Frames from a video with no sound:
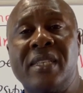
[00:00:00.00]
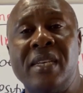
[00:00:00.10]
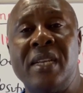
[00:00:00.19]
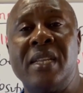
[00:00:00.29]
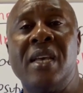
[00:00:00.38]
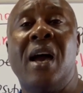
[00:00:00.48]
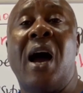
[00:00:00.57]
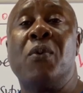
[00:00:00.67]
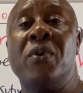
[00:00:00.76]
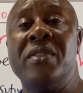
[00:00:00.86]
in
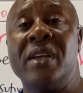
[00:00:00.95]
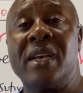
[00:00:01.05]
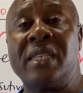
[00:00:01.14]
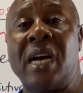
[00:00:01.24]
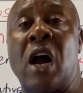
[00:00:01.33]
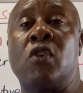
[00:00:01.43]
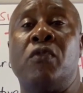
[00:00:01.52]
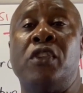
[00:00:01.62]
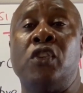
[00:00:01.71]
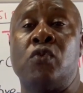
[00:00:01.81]
and when they get out of
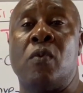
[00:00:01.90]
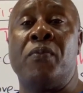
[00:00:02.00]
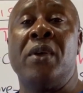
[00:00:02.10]
this room.